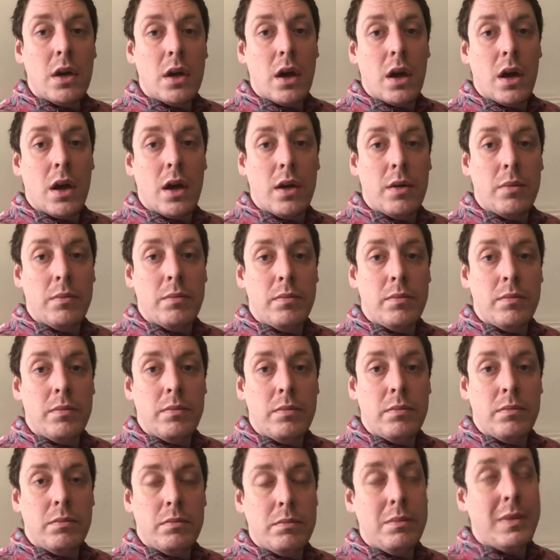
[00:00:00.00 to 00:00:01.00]

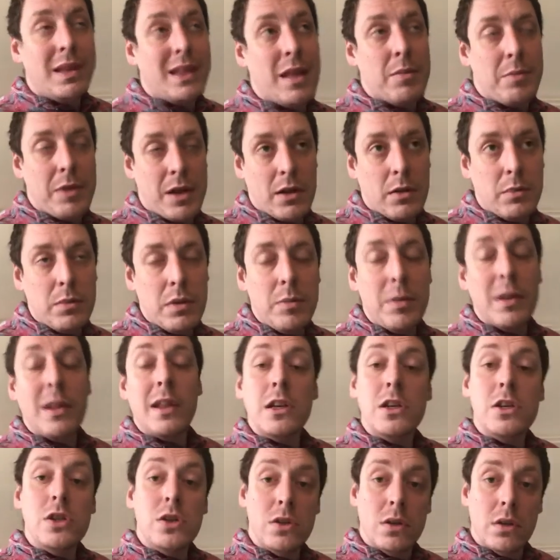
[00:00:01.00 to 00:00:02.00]
they may not be, but
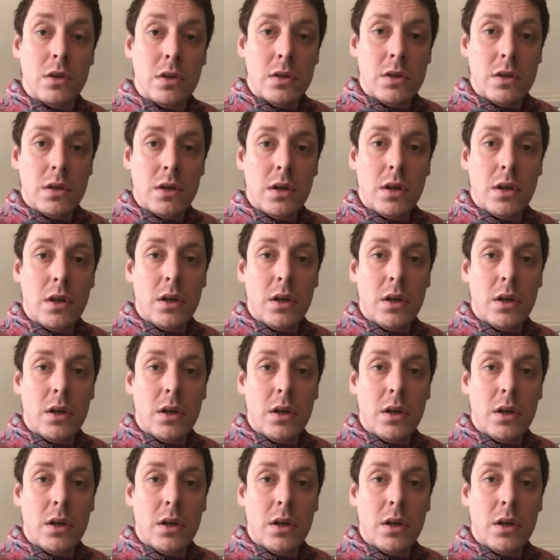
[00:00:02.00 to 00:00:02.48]
they should